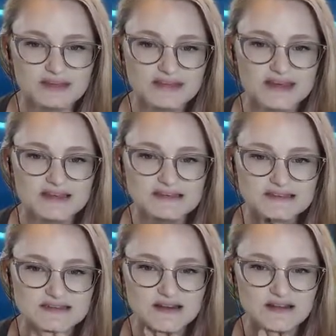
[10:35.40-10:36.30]
The thing
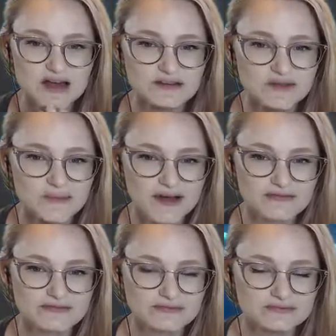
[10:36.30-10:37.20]
is that a lot of them
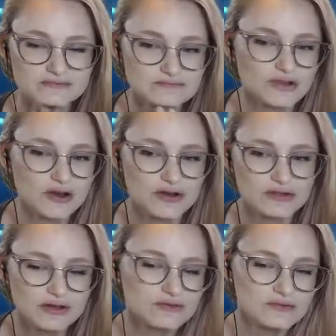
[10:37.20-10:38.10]
have, you know,
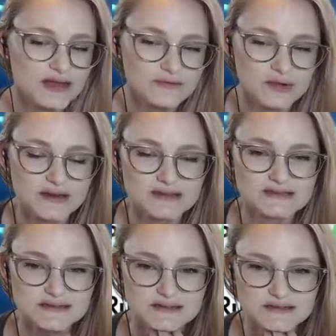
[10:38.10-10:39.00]
they have
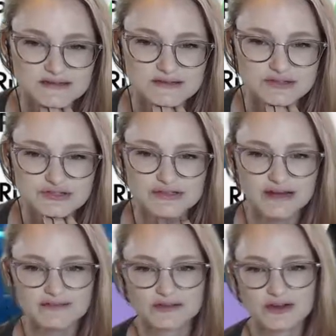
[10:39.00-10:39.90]
weaknesses. You just
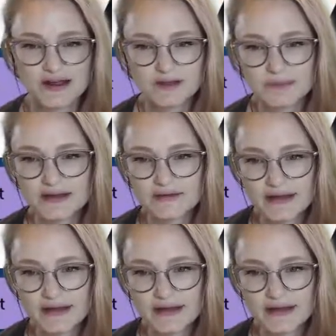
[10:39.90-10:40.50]
have to learn how to play